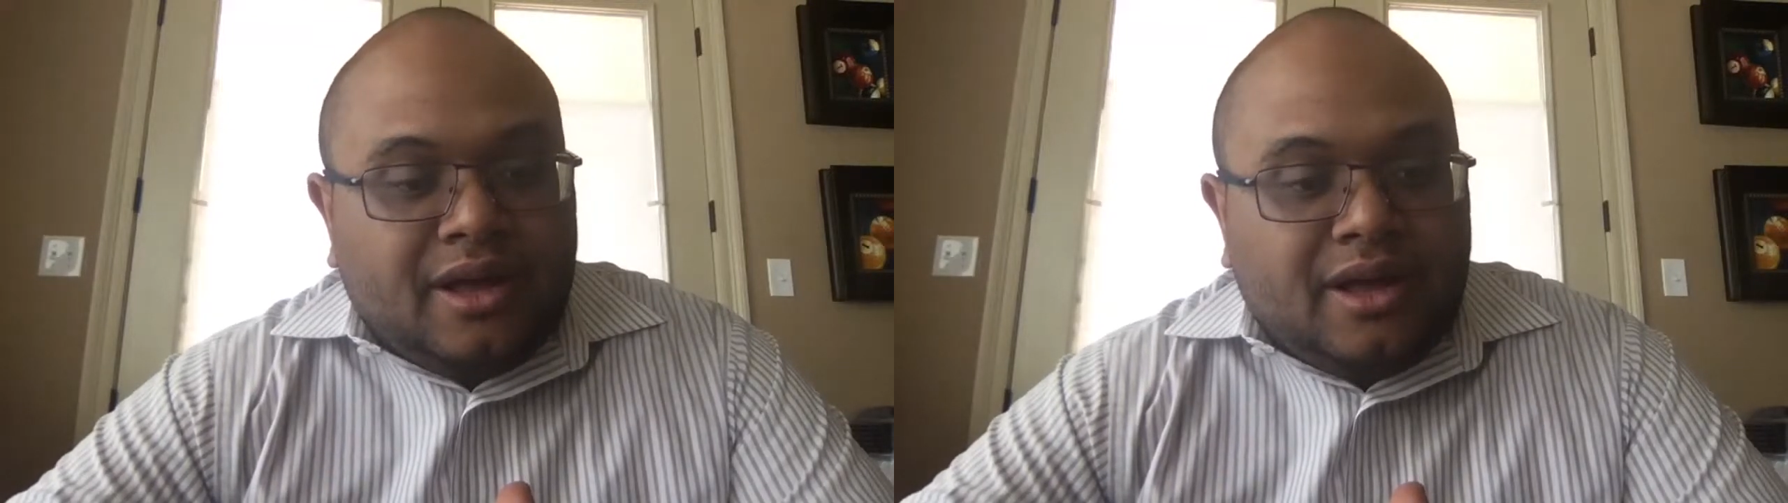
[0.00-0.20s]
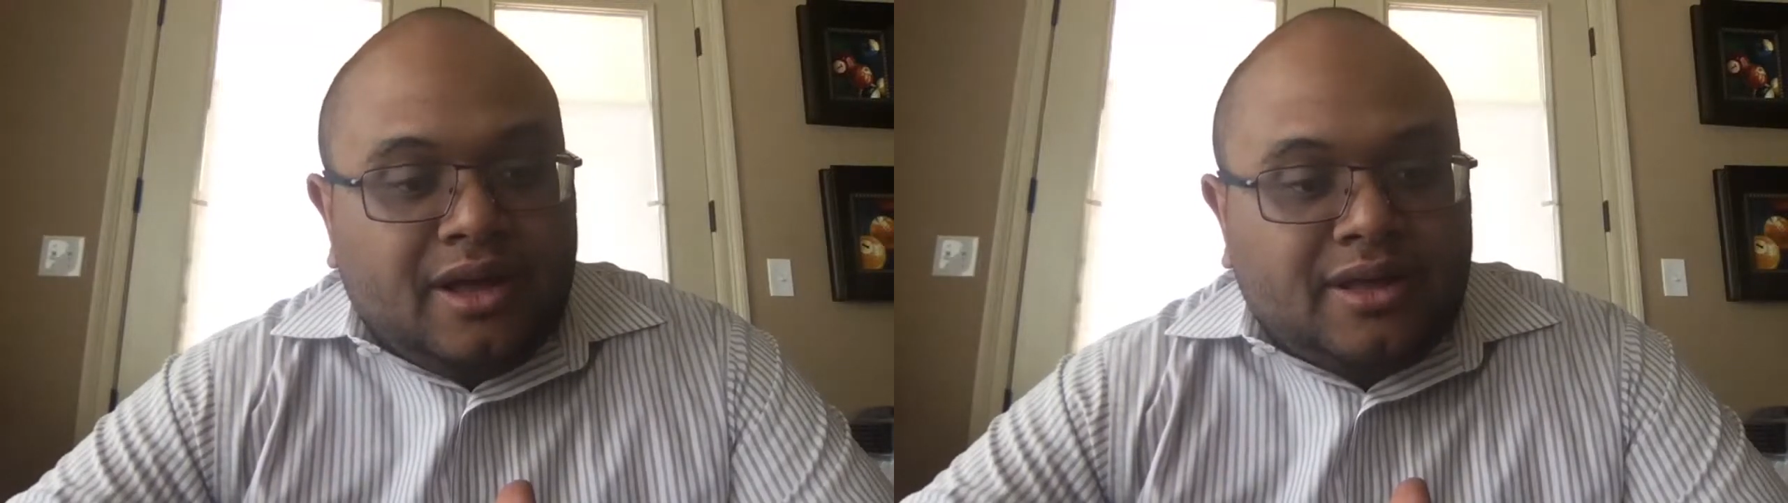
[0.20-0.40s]

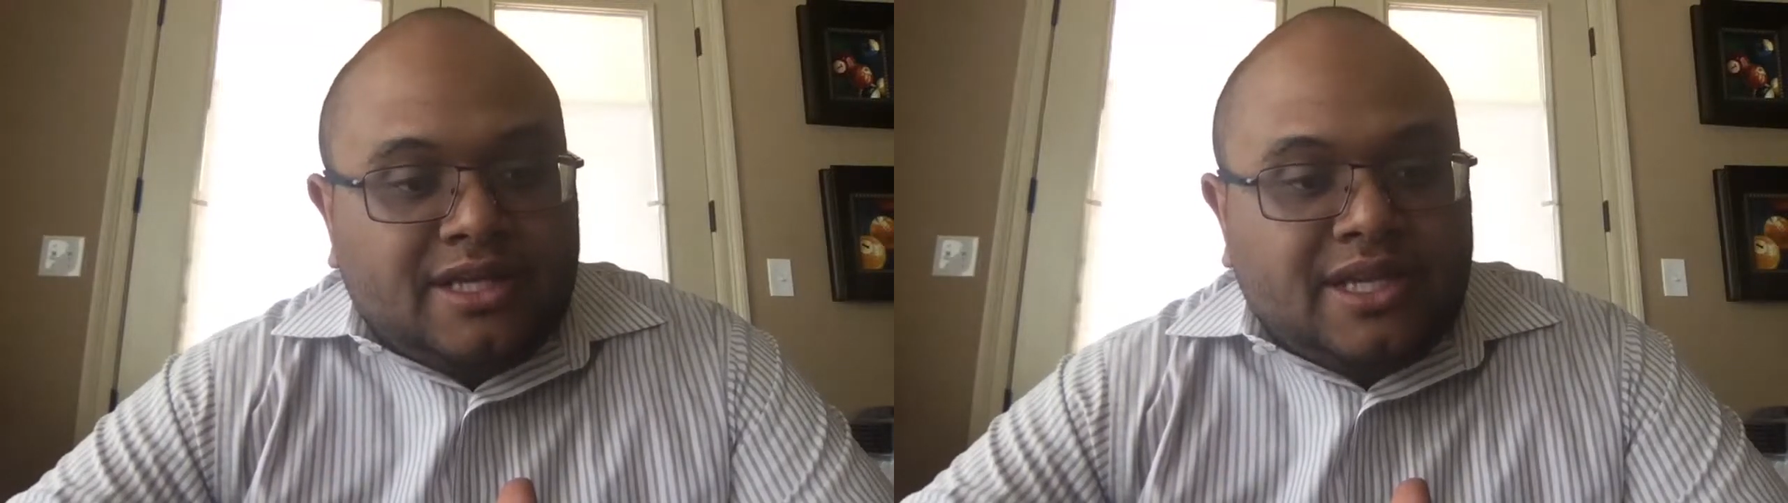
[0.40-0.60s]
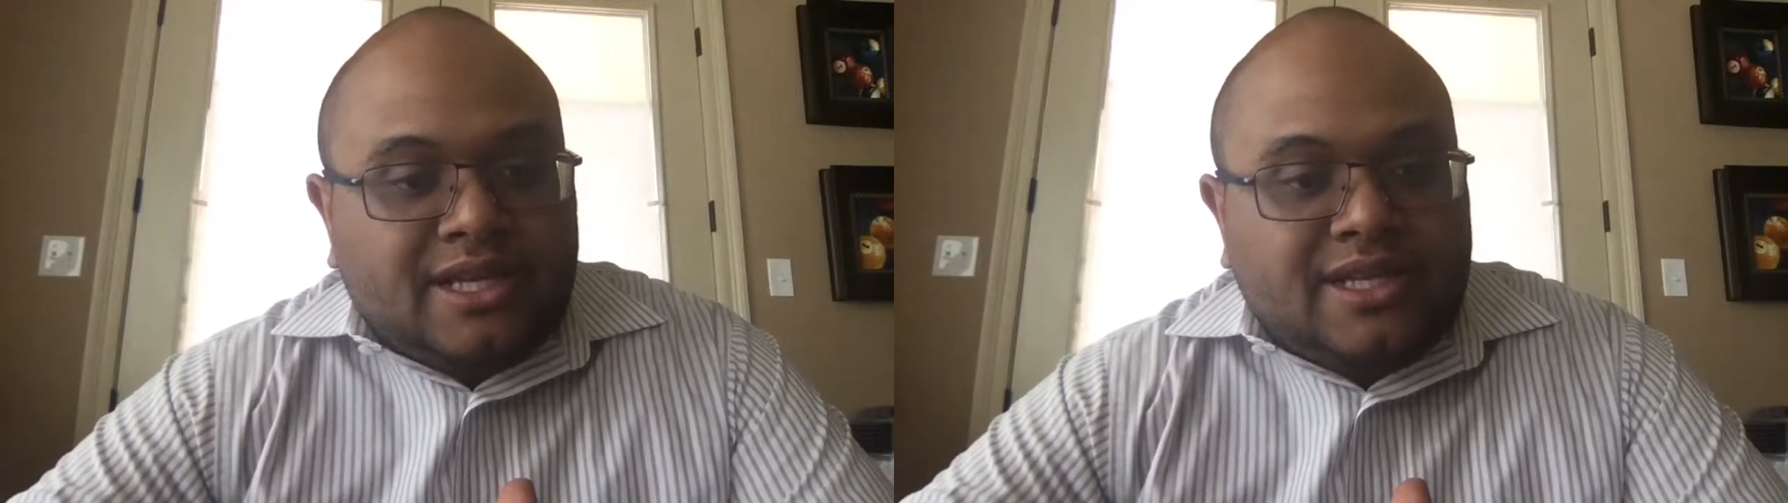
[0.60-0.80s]

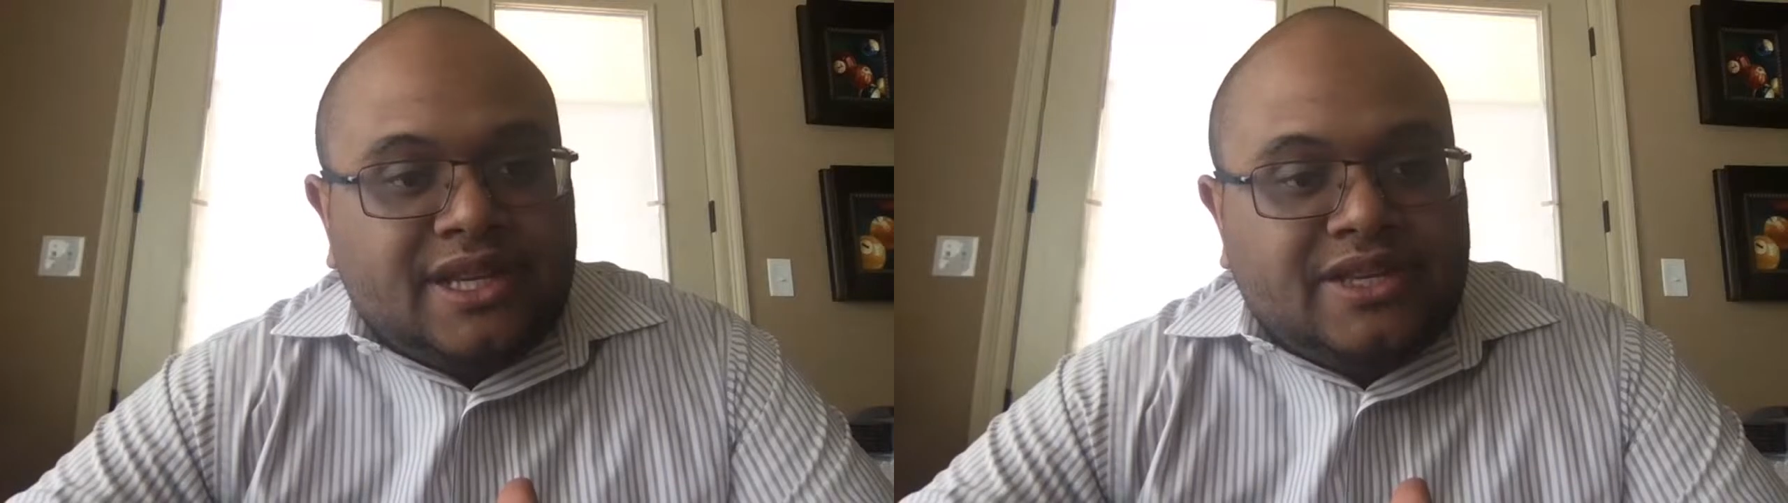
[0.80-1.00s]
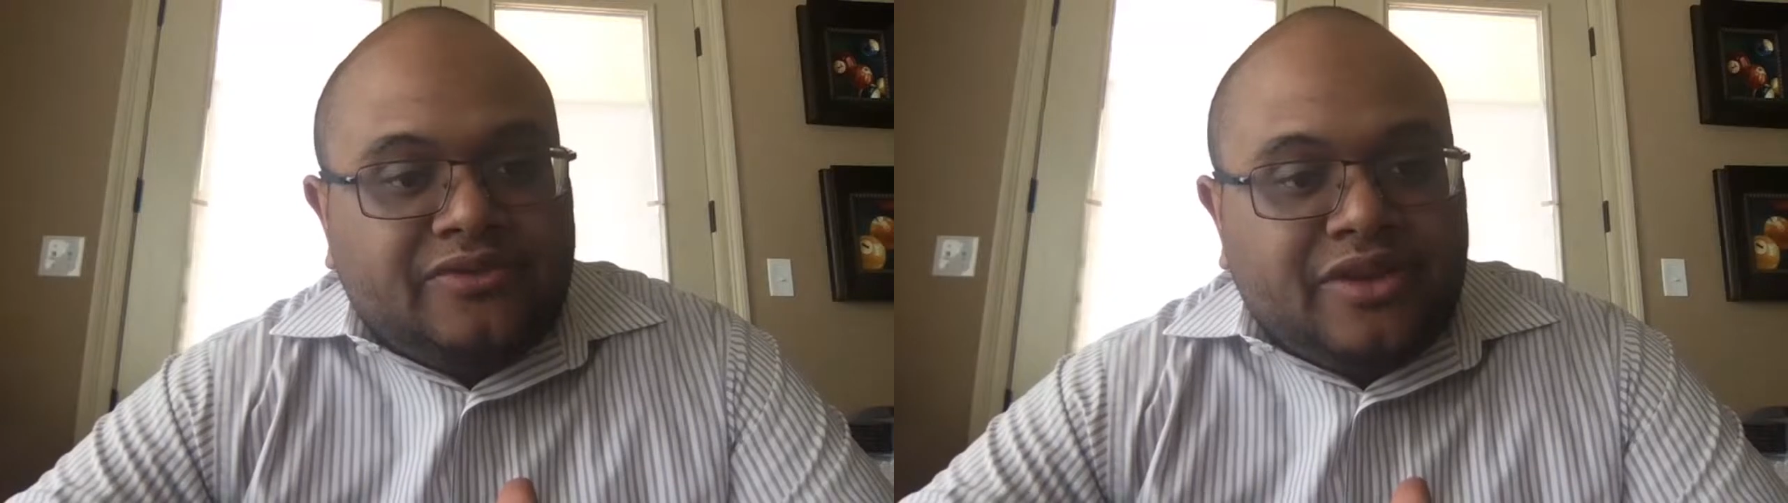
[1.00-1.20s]
since this
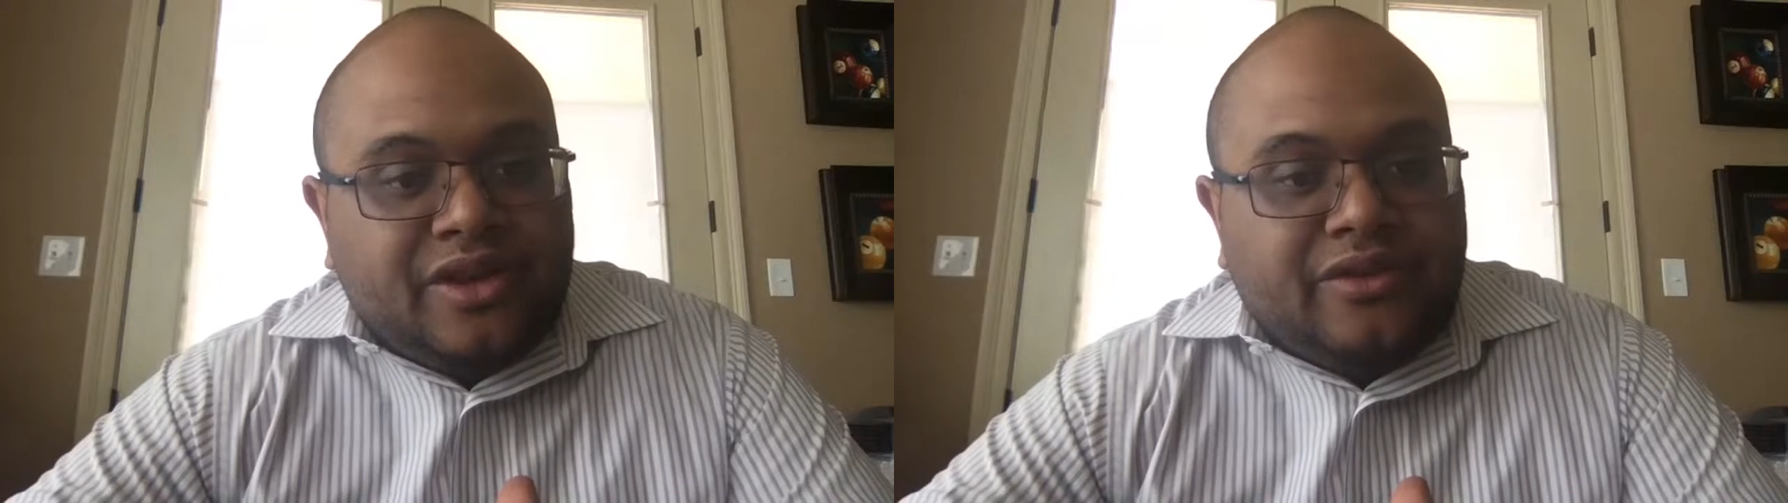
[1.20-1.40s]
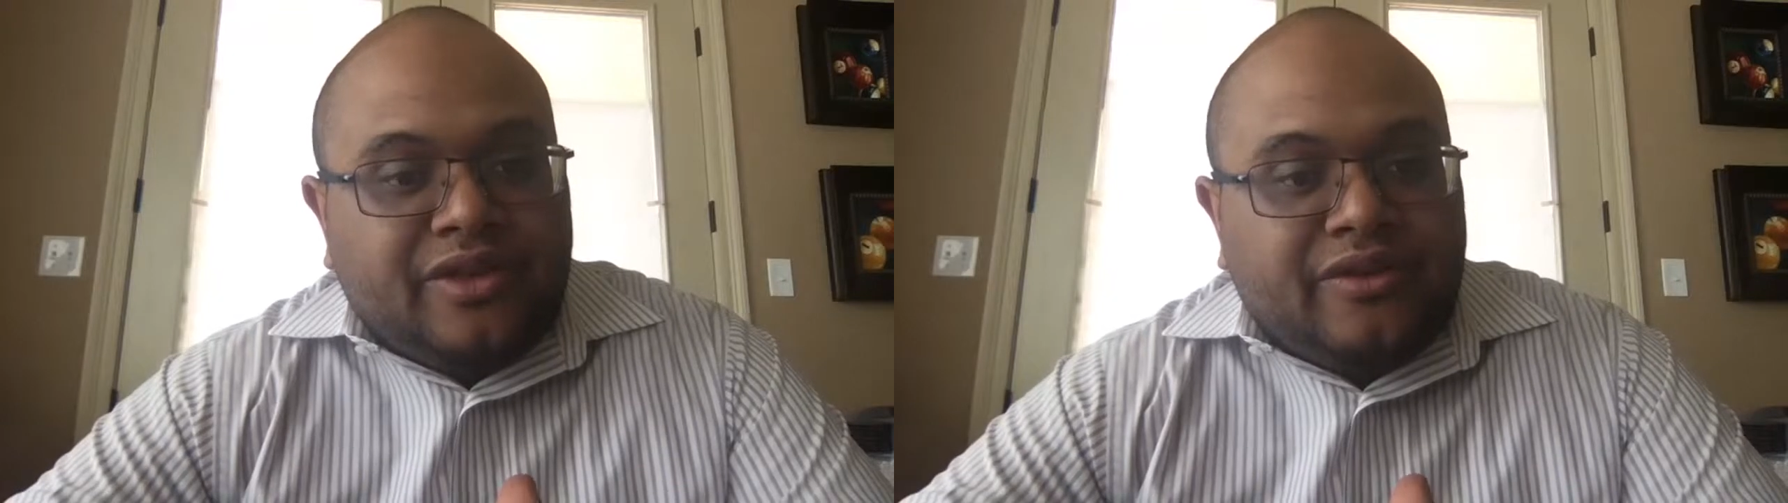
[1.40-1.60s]
video,
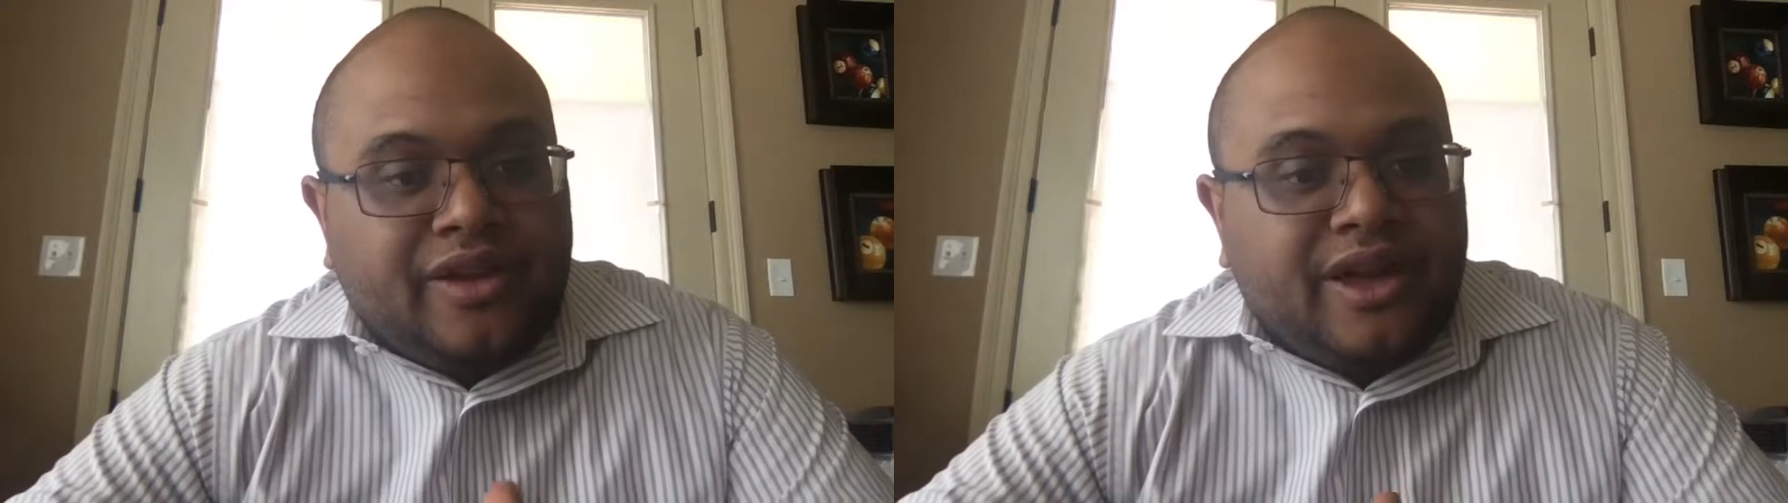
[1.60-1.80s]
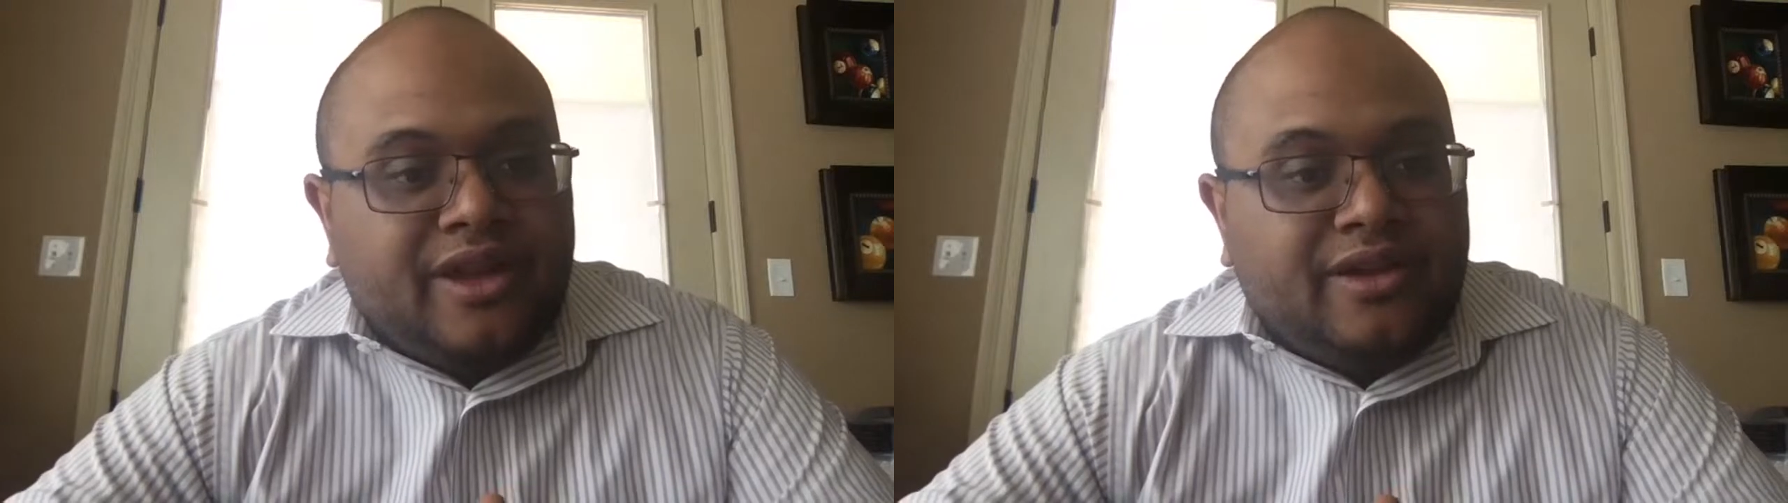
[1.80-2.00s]
they've
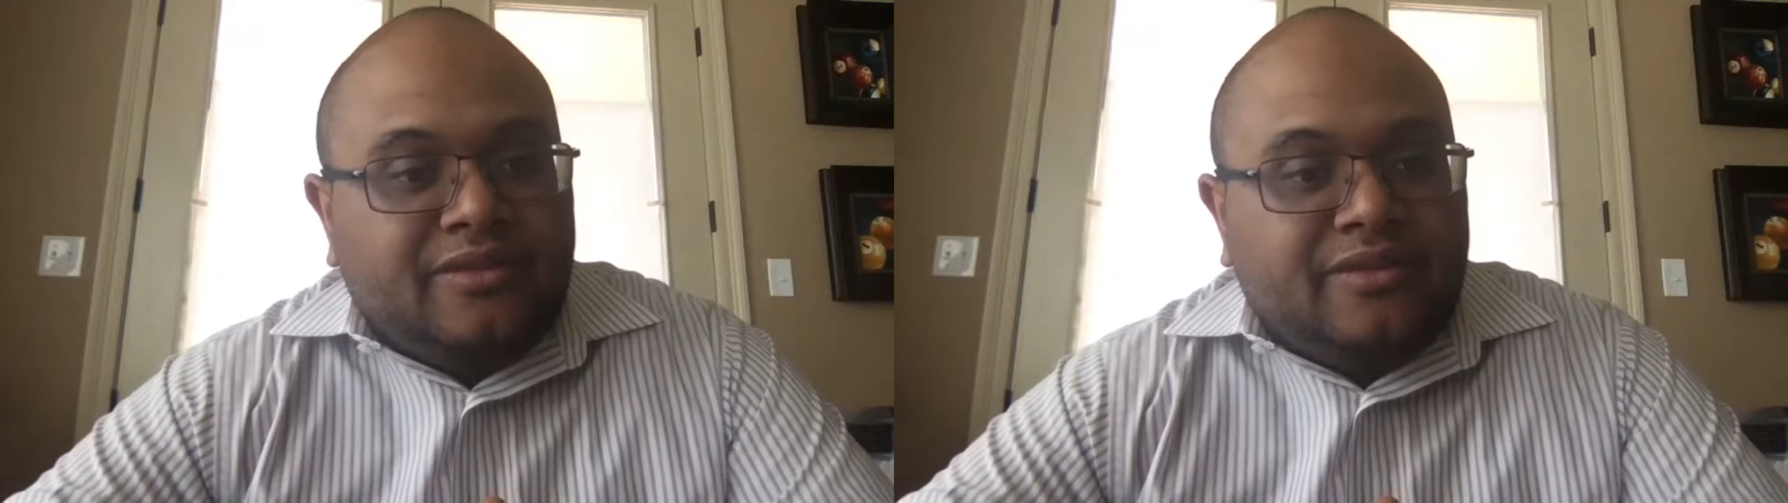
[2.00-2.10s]
had